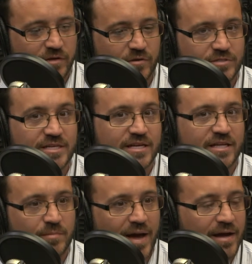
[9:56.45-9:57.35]
you know
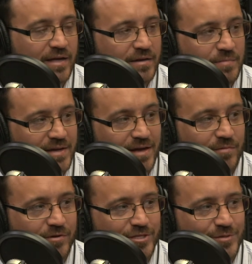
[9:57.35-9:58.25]
sitting in the back and being
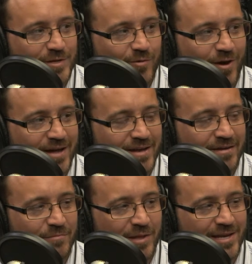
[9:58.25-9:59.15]
able to just be quiet
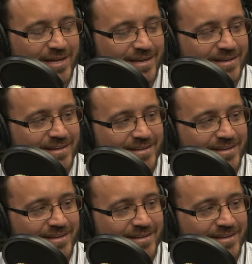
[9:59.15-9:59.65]
and blend in